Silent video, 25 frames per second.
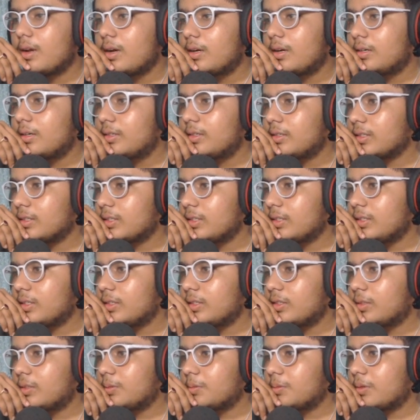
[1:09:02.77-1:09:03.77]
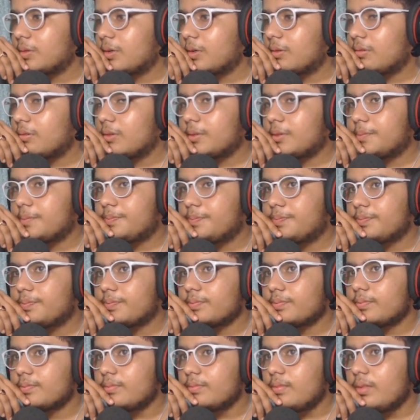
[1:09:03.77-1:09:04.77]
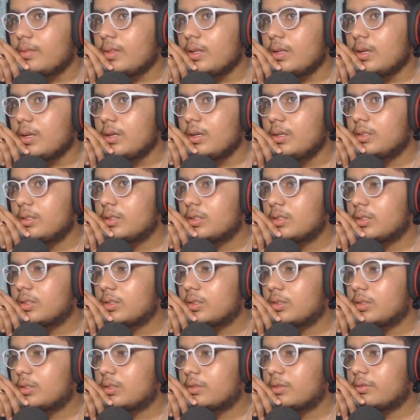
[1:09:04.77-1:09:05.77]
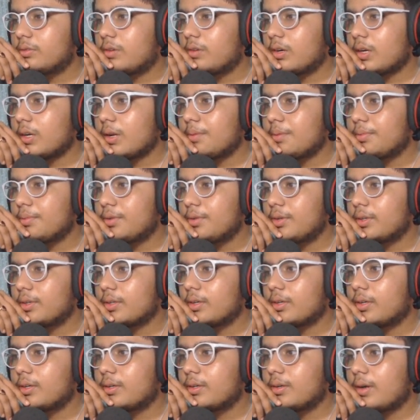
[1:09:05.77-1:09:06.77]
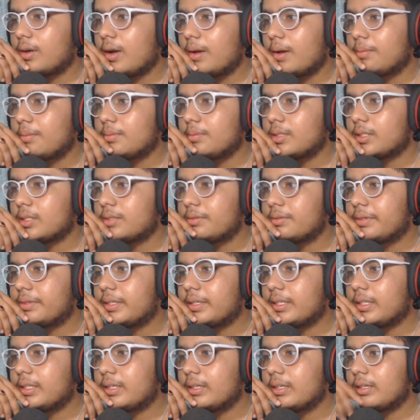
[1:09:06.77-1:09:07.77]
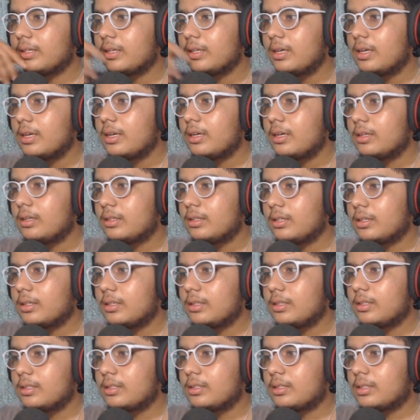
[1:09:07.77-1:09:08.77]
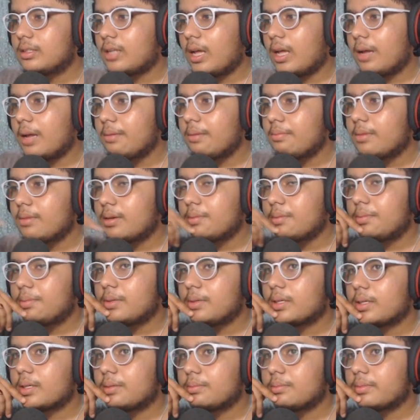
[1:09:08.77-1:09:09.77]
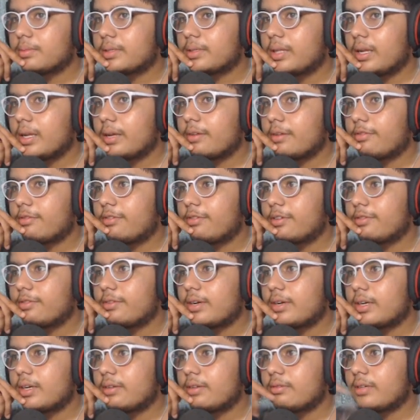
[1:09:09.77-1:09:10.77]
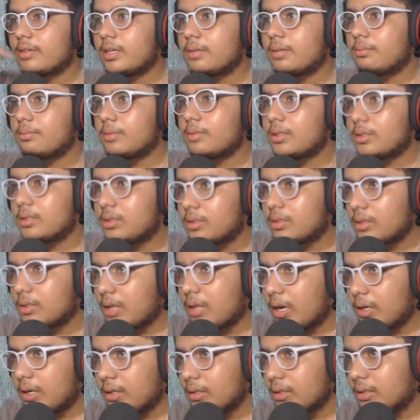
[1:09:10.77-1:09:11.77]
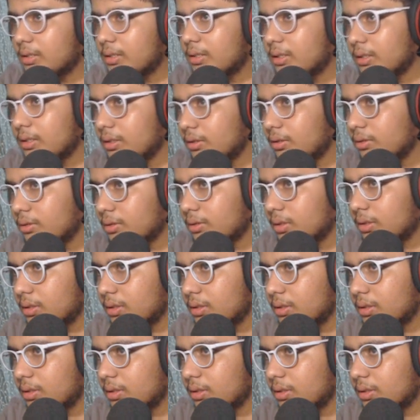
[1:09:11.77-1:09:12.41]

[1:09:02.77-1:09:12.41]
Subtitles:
Okay, no problem. So what I'm doing now, I'm just waiting that this timer becomes like for 1 hour 10 minutes. I think you can